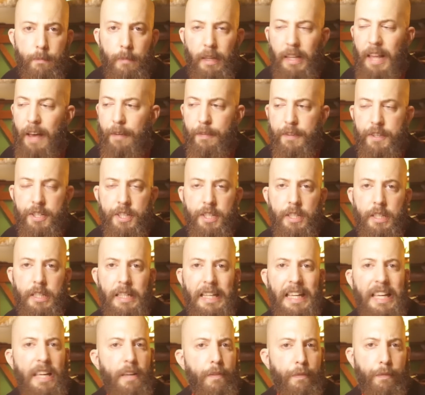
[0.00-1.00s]
maleficent,
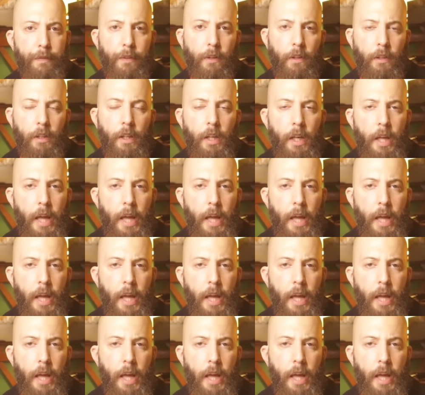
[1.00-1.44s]
evil,